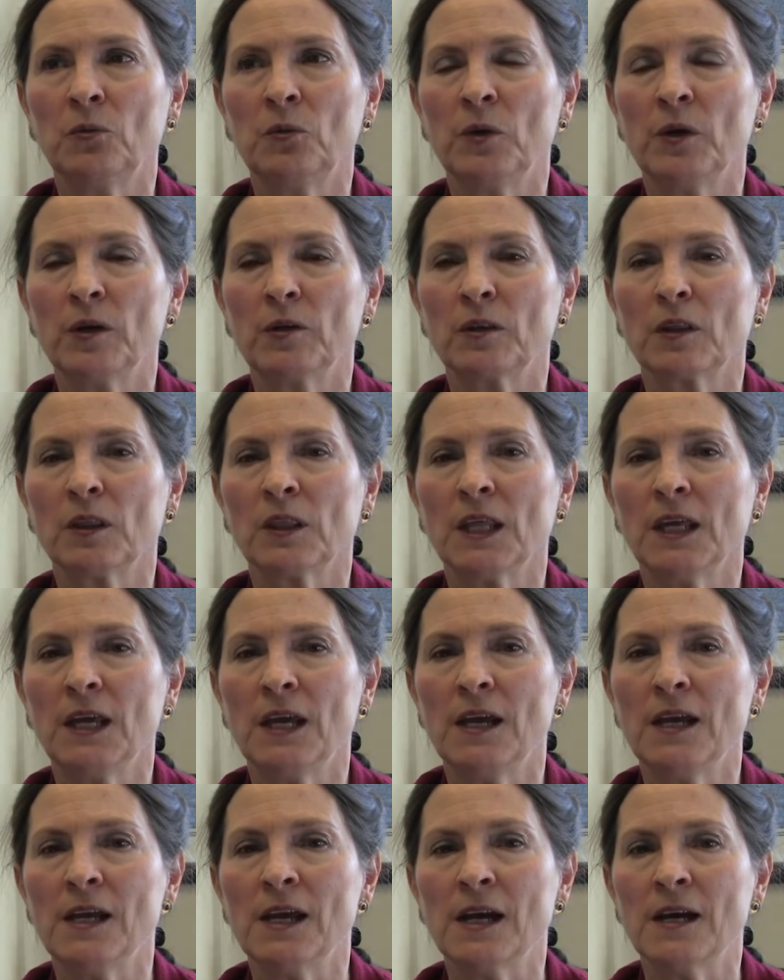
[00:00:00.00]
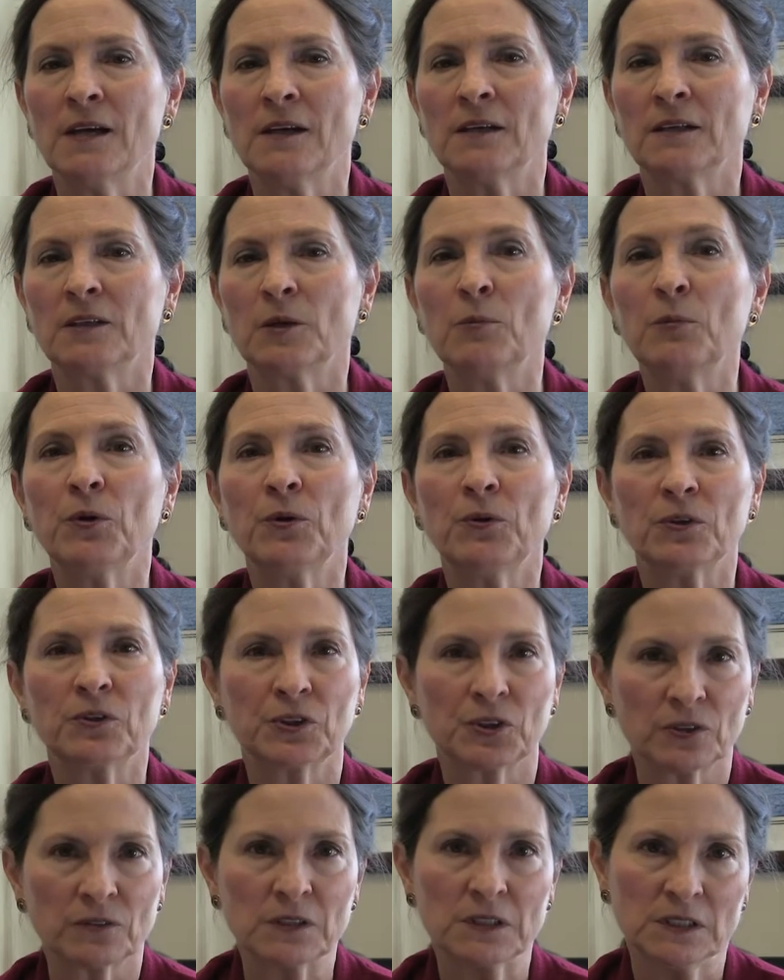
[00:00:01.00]
with the computer
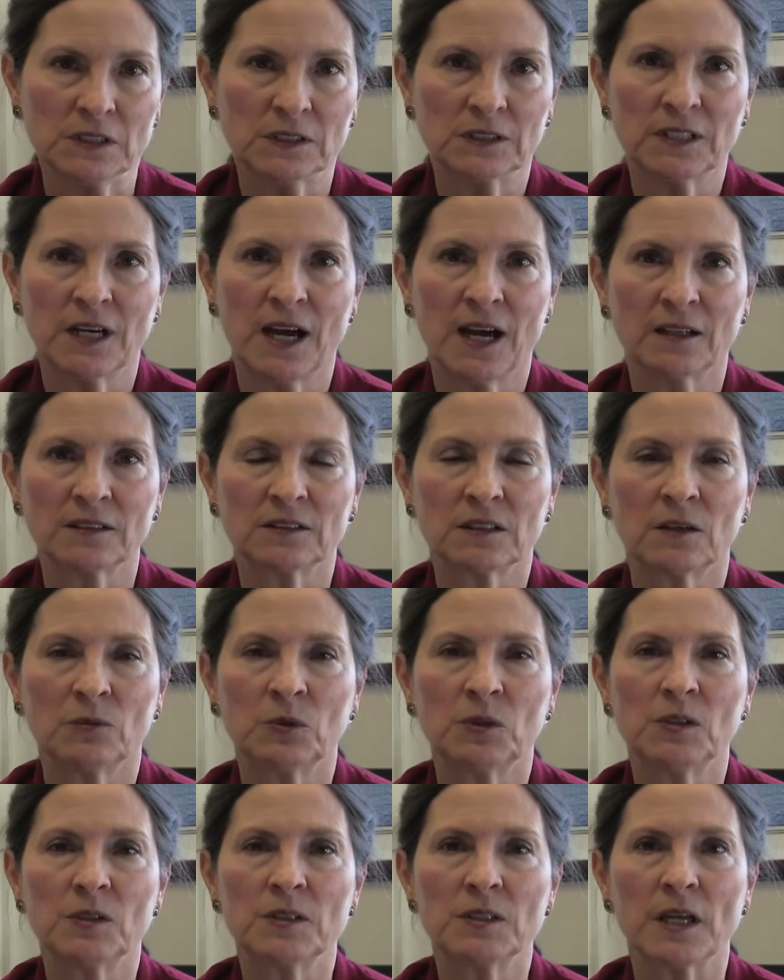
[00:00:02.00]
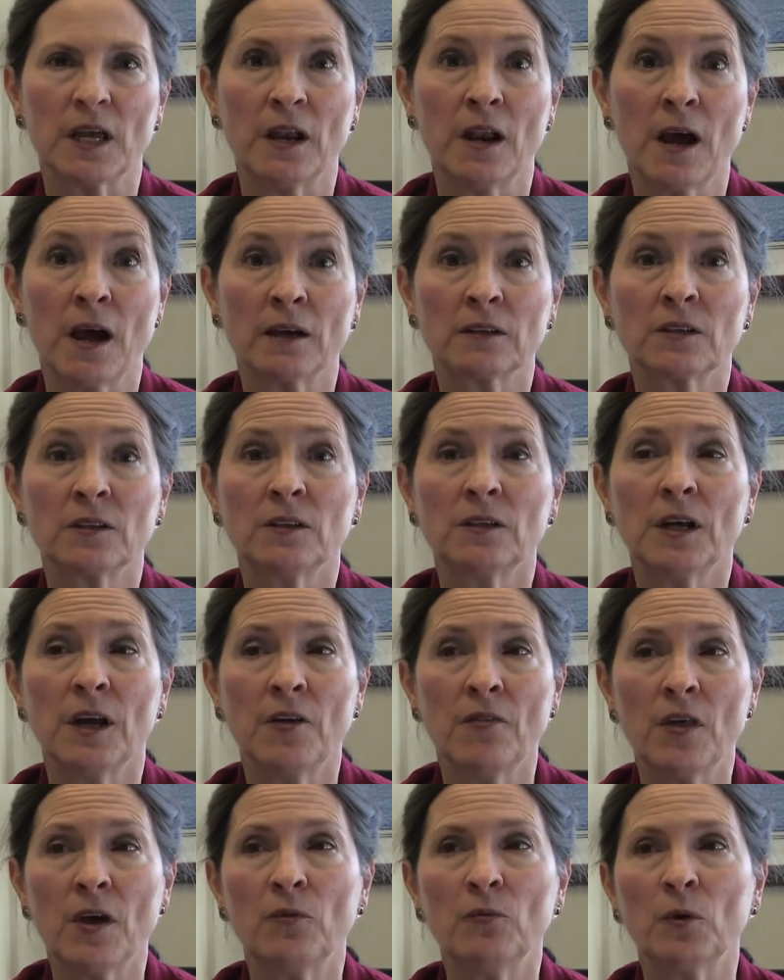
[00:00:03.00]
services tax that was enacted
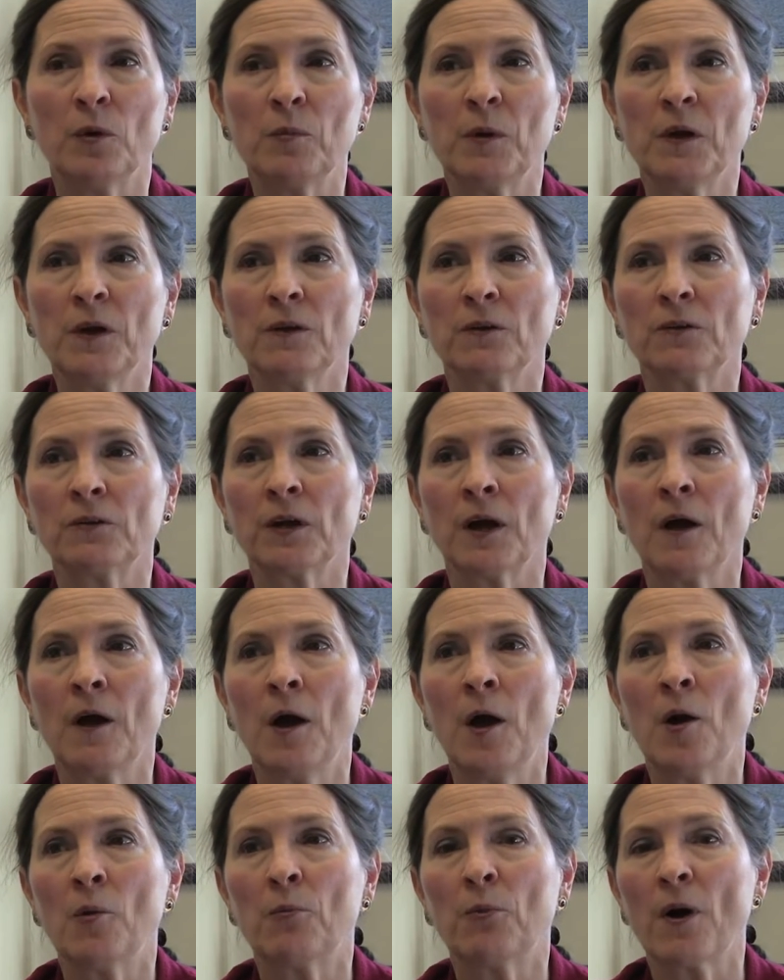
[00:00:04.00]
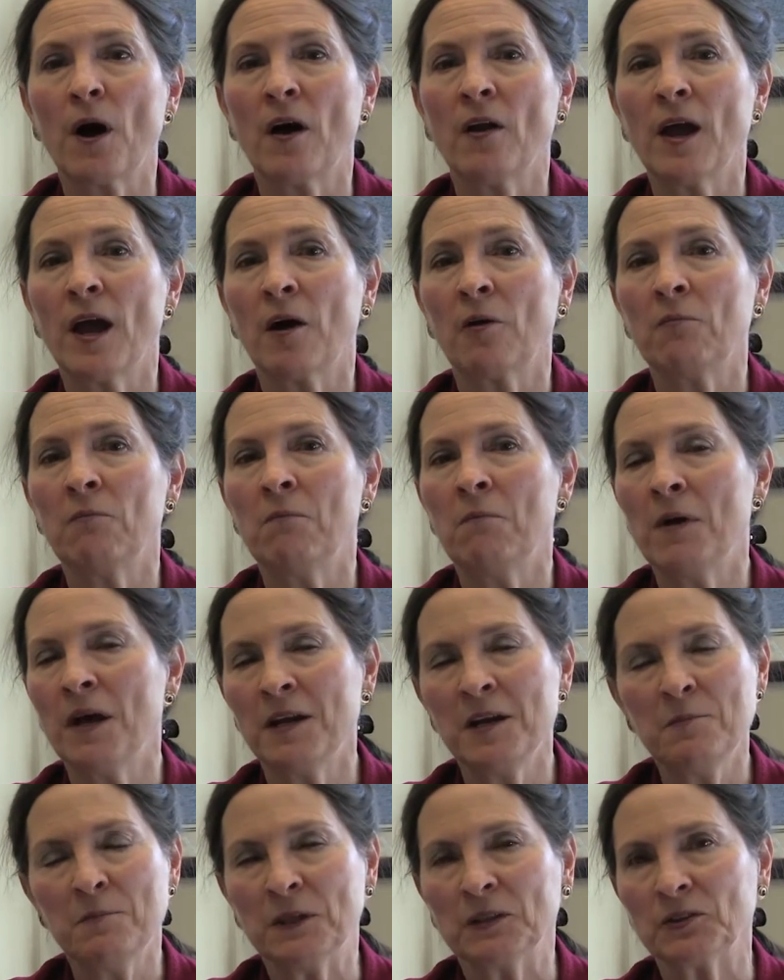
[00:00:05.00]
and then repealed brought out
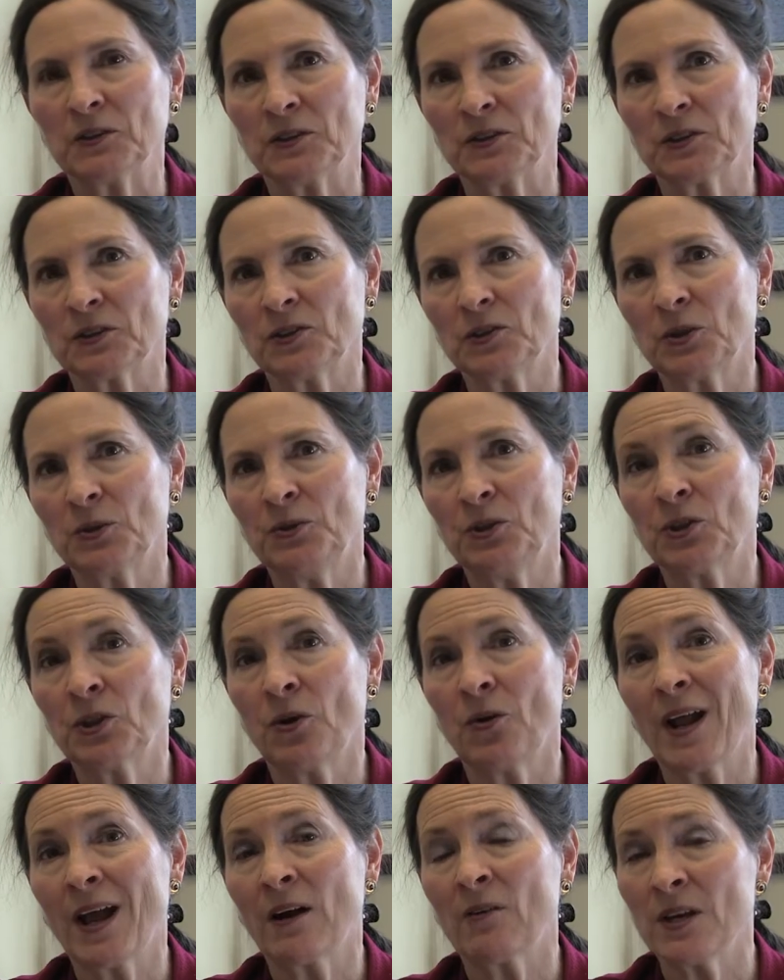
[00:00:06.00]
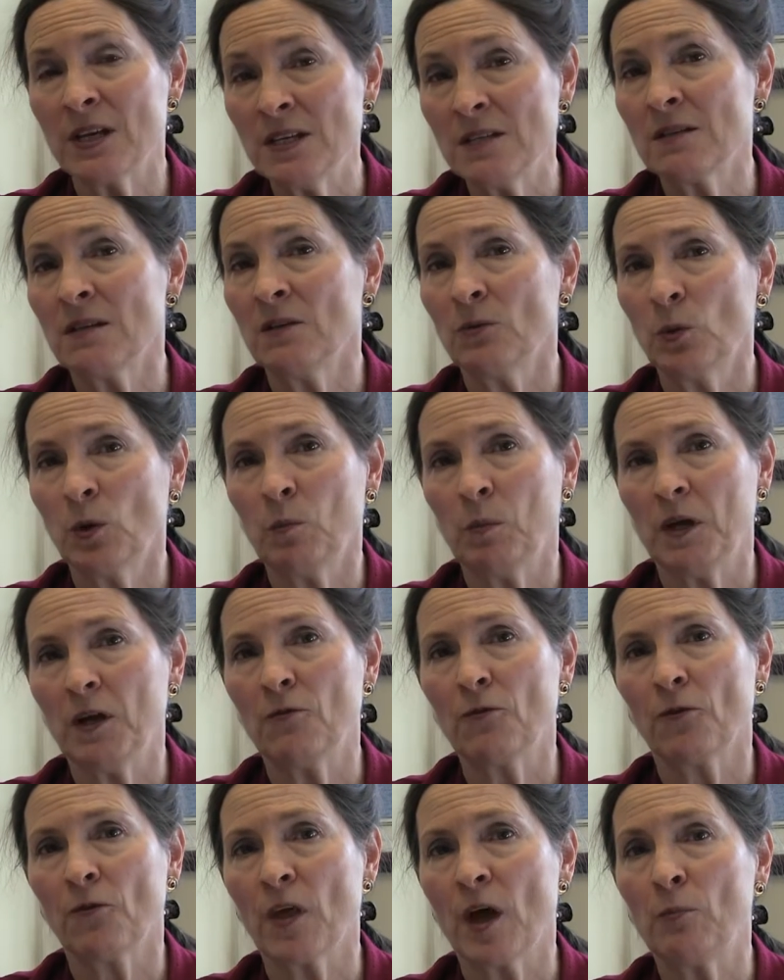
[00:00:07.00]
many businesses who showed how easy it would
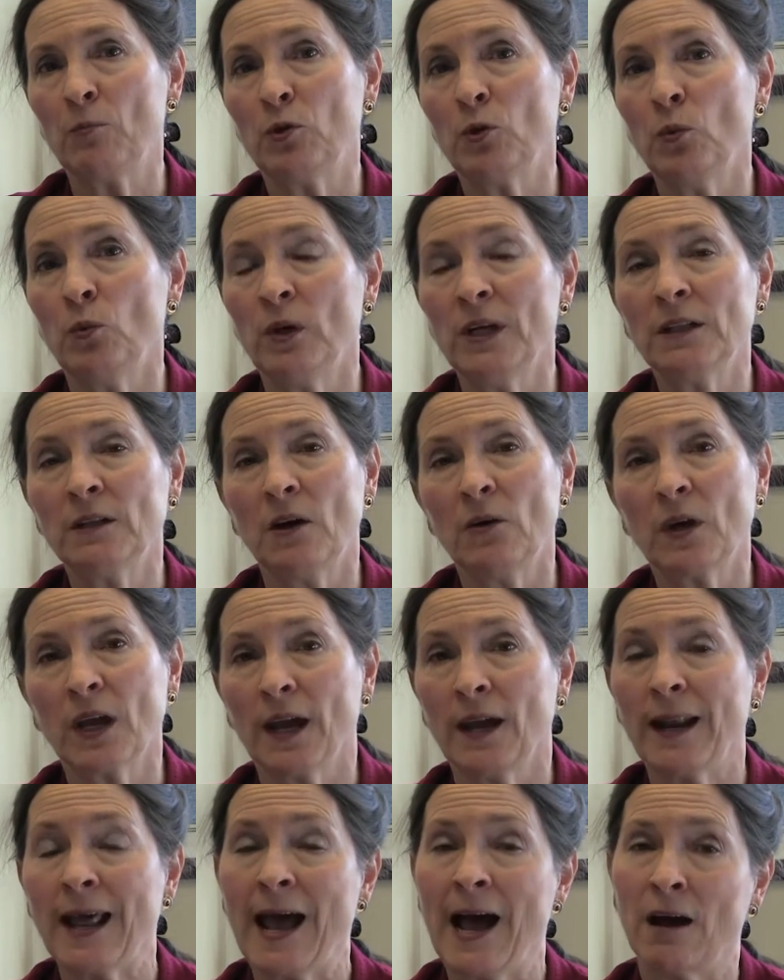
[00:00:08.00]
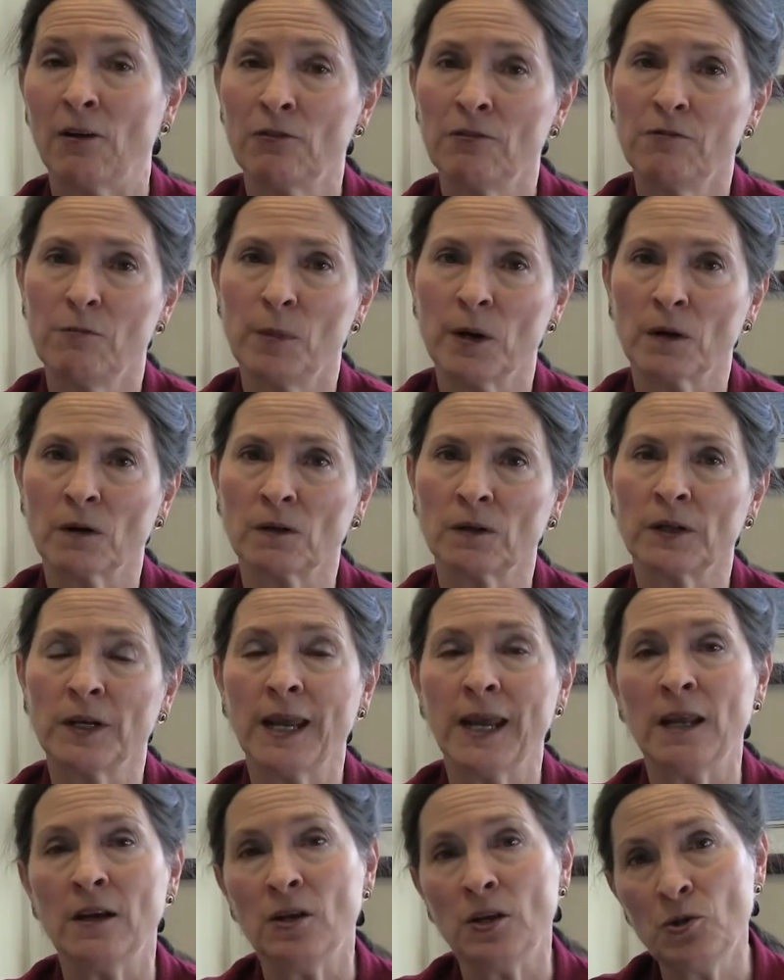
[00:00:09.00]
be for them to relocate out of
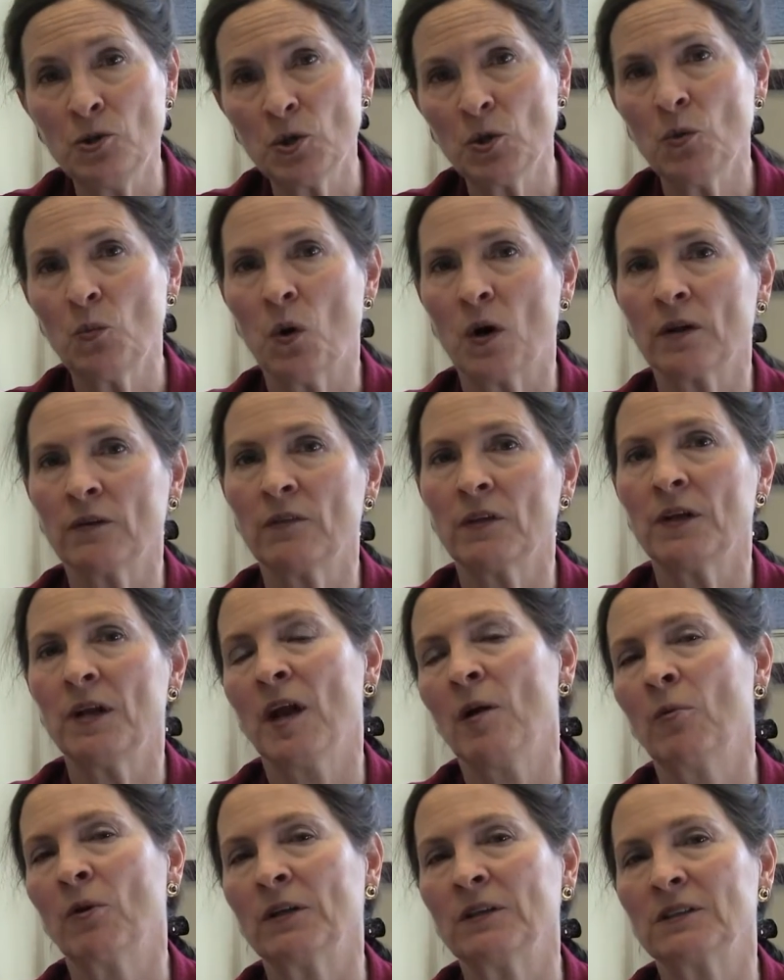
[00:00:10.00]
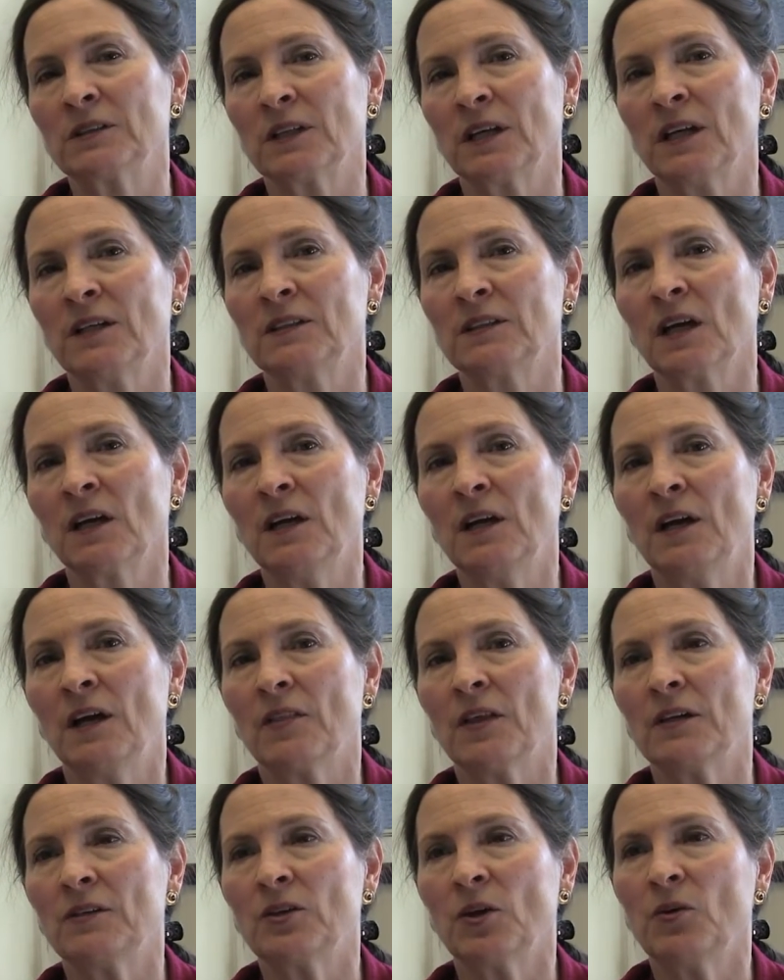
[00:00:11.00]
Maryland and into one of the neighboring states
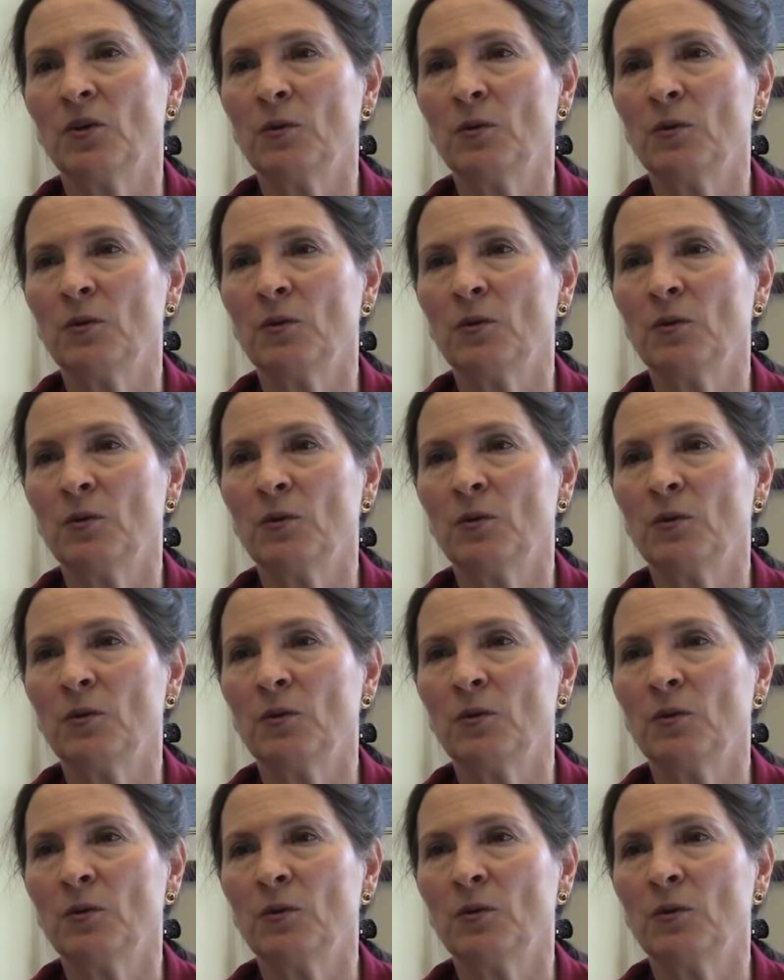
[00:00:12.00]
that